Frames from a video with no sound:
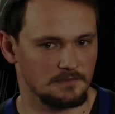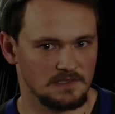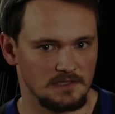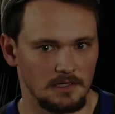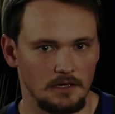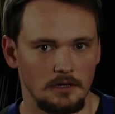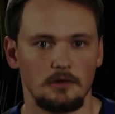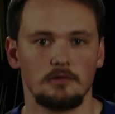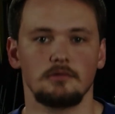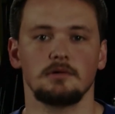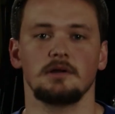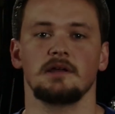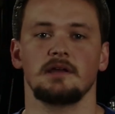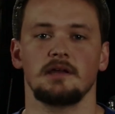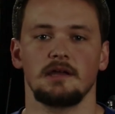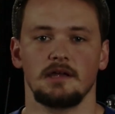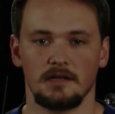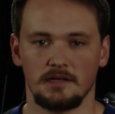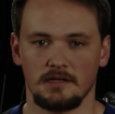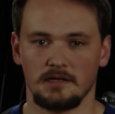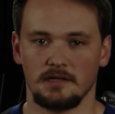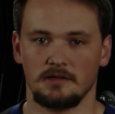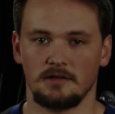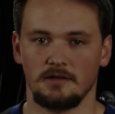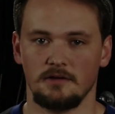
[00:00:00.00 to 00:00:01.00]
So,
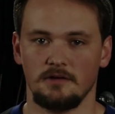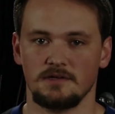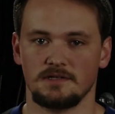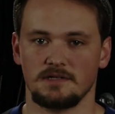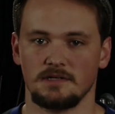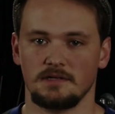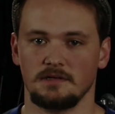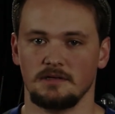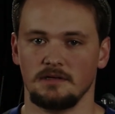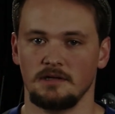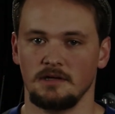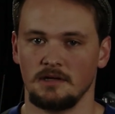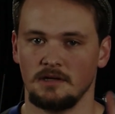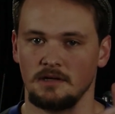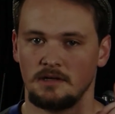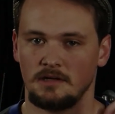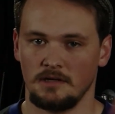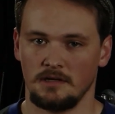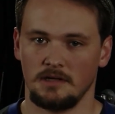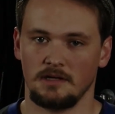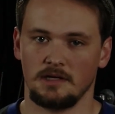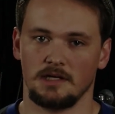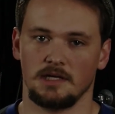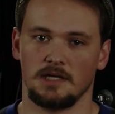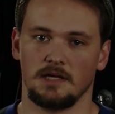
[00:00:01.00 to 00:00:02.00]
in conclusion,
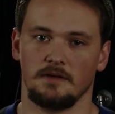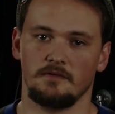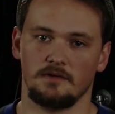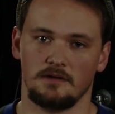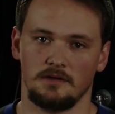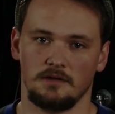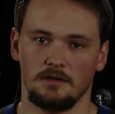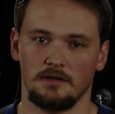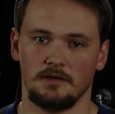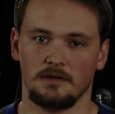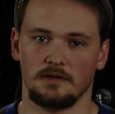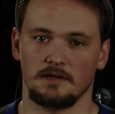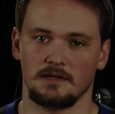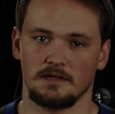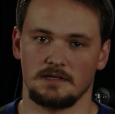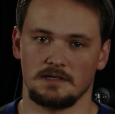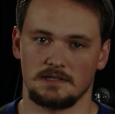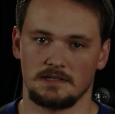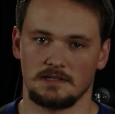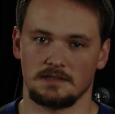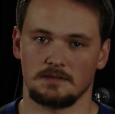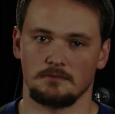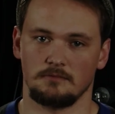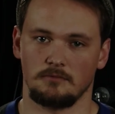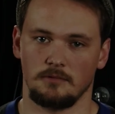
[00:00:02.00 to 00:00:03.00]
give it a look.
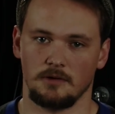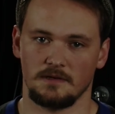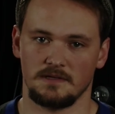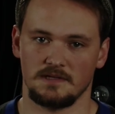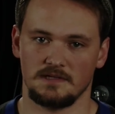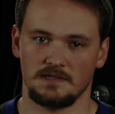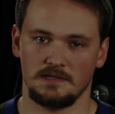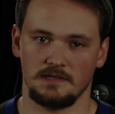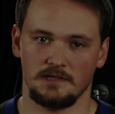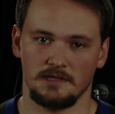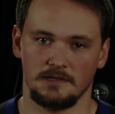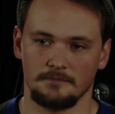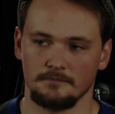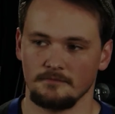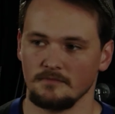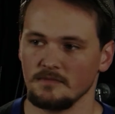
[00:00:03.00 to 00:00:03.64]
It's worth seeing.